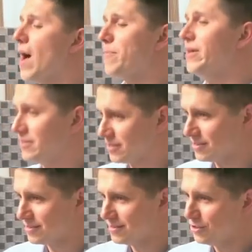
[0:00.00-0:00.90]

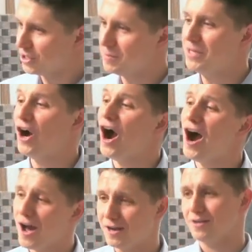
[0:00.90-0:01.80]
weapons. You're going to be
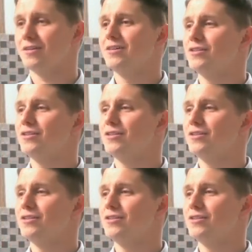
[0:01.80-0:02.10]
gone.